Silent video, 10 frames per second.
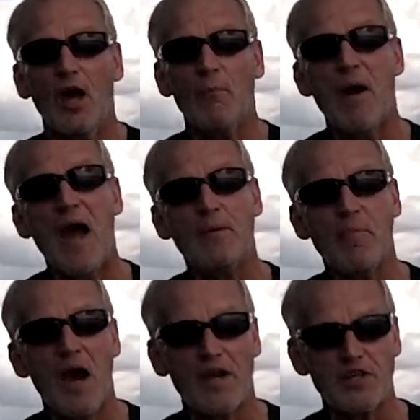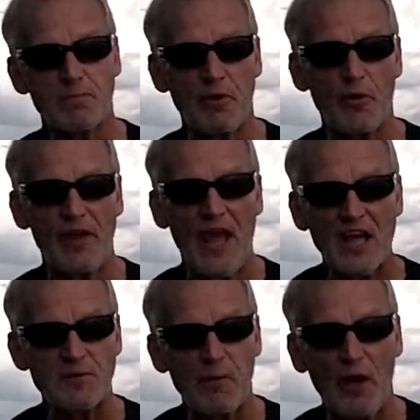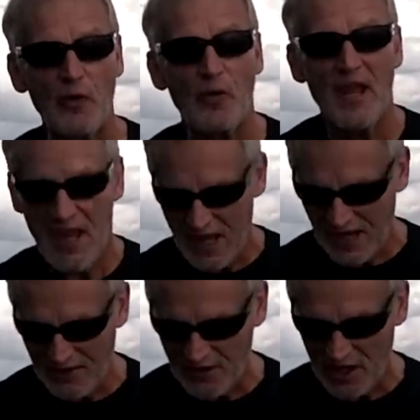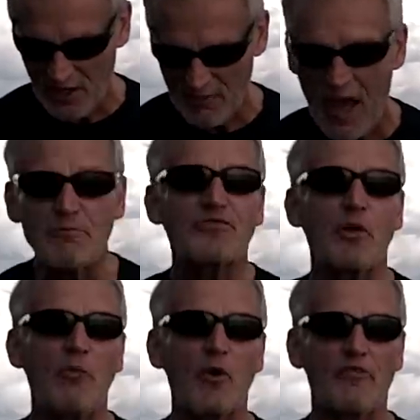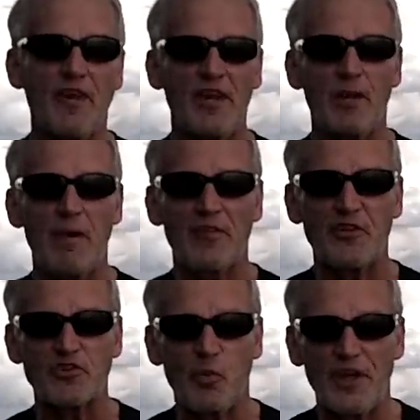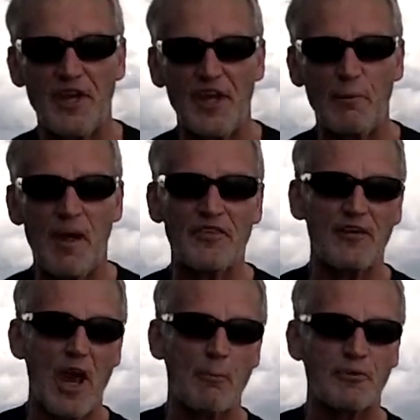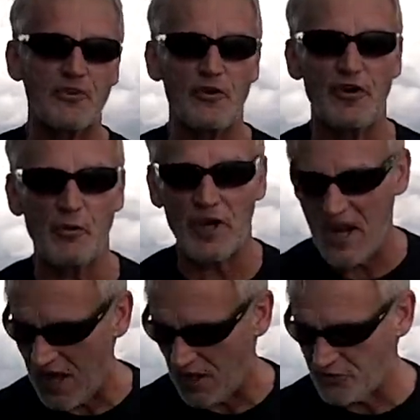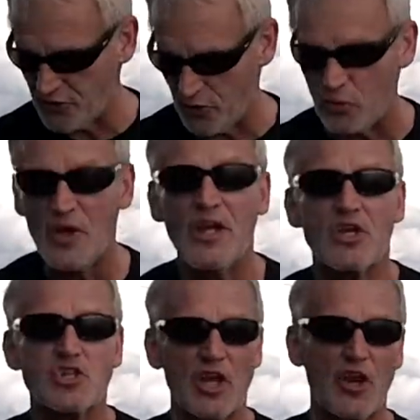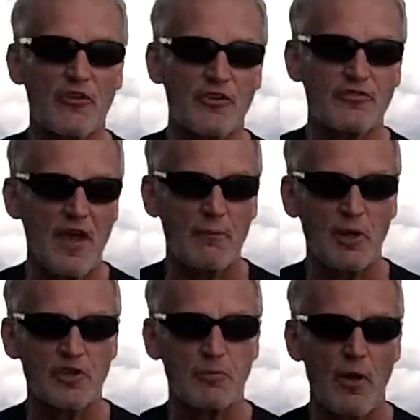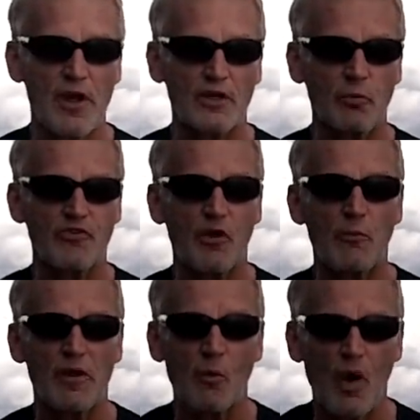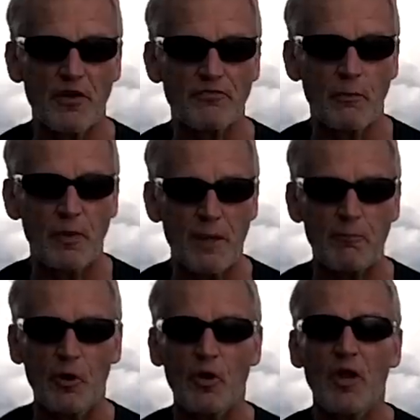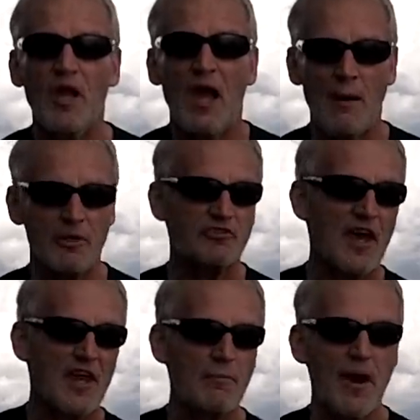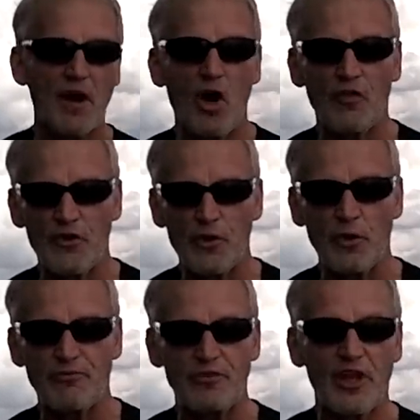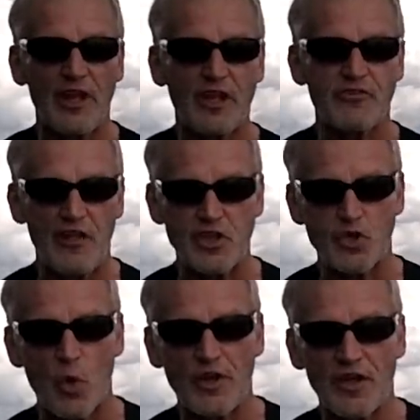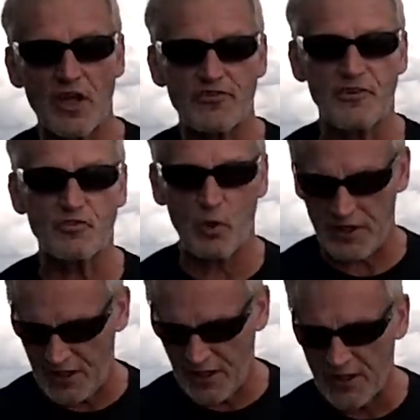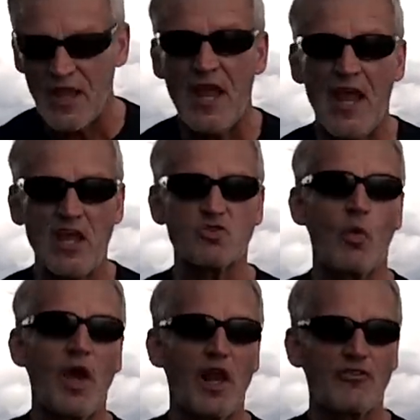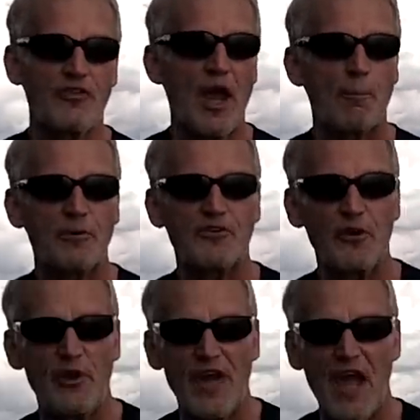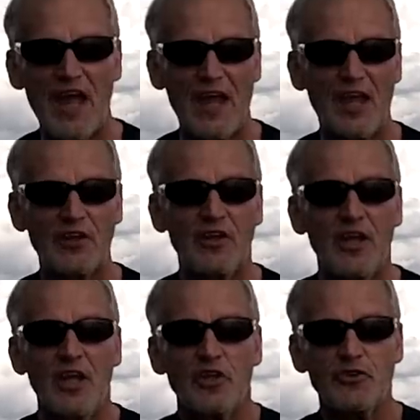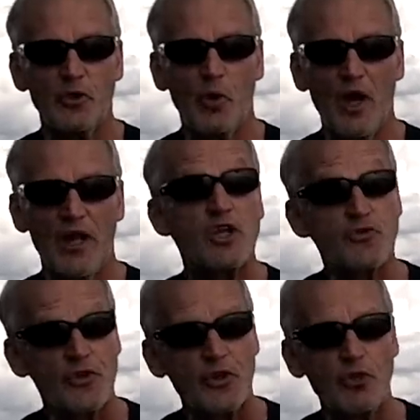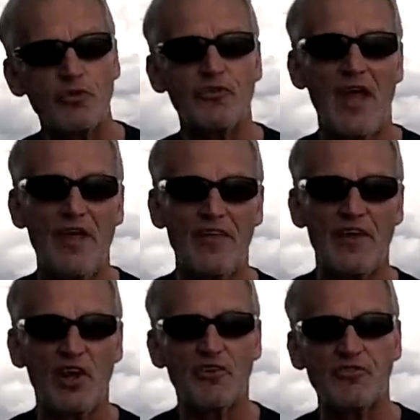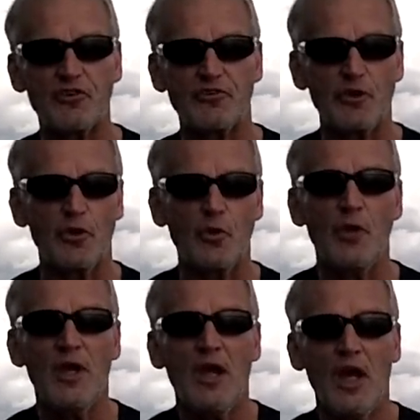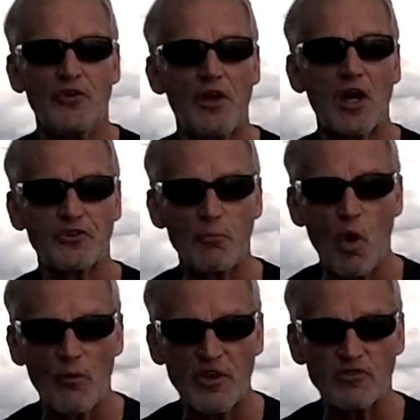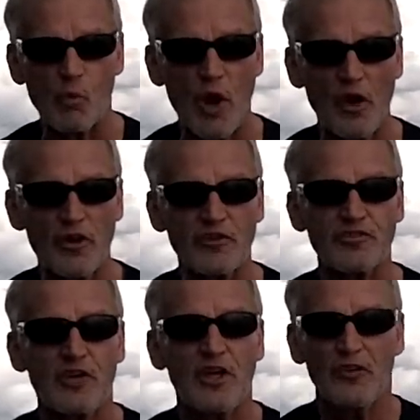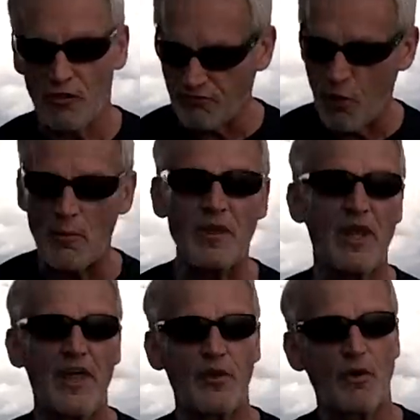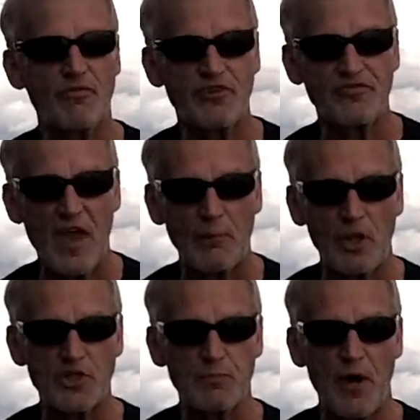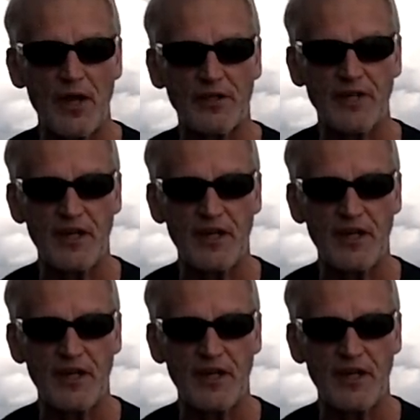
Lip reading: Mind, Body, Spirit Expo. And I'm so motivated about this weekend, about the opportunity we had to share this fabulous product with so many wonderful people. I'm excited about all the new affiliates that joined us this weekend, as well as the opportunity I had to introduce and then listen to Dr. Maurice Awareness, the formulator of this fabulous product.